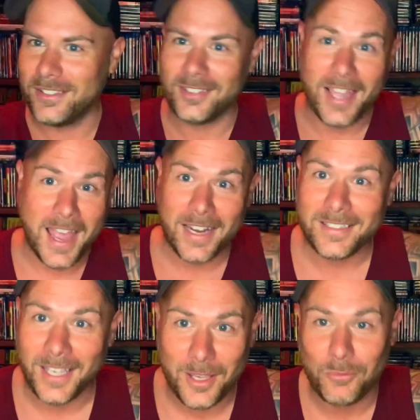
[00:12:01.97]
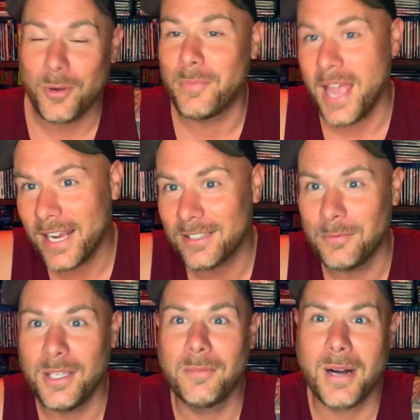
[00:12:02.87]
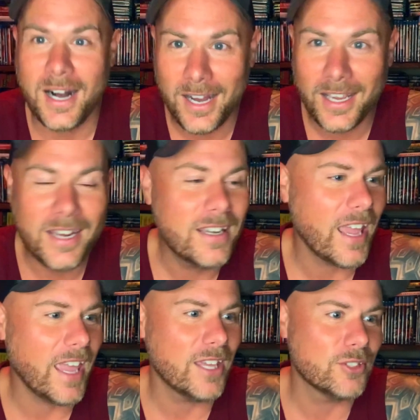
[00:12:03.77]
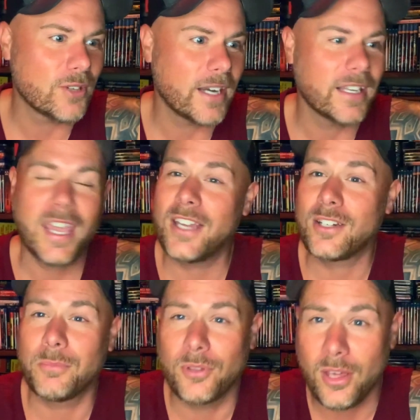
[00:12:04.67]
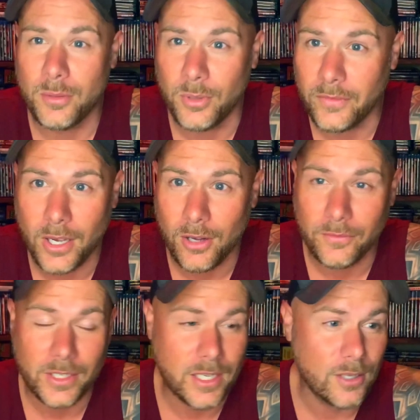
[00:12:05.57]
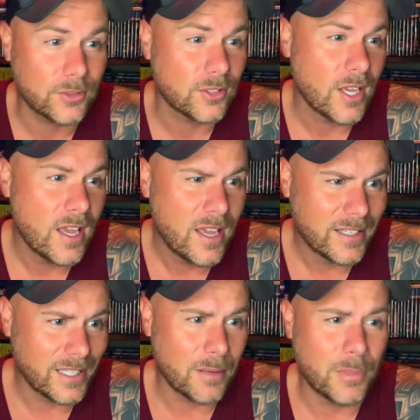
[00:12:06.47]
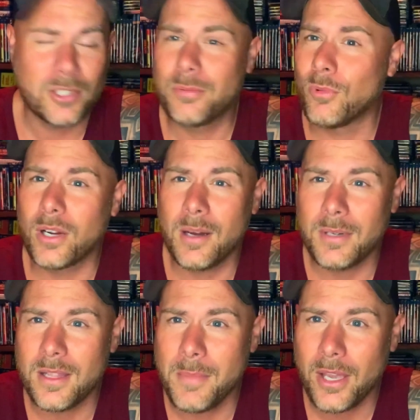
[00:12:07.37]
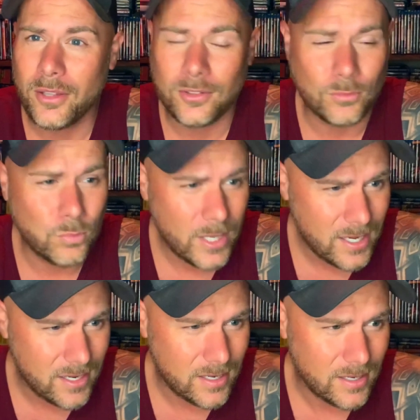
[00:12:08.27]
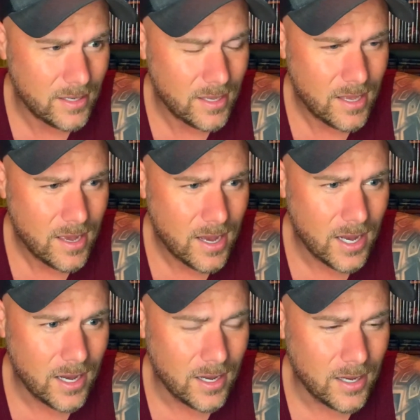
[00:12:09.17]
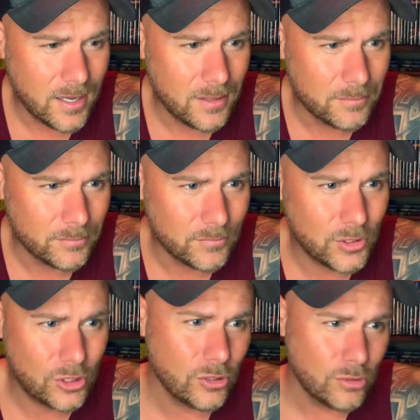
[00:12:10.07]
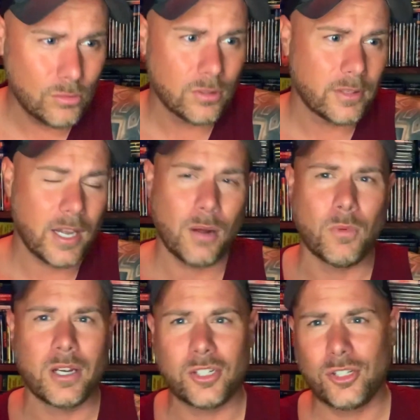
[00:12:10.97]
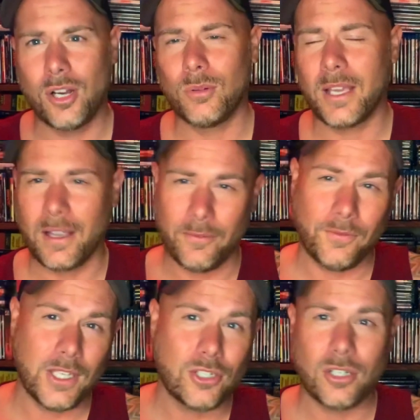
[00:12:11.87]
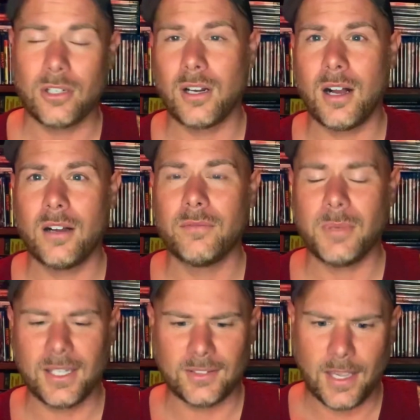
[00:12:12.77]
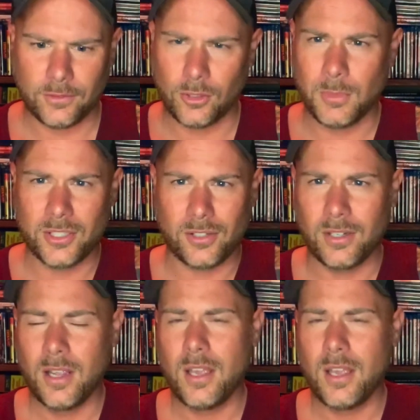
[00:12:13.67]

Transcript: stacked and we're back to being behind and trying to catch up with all the movie haul videos. Got a bunch more coming in the mail this week. Um, two that I want to show like a feature of because they have so much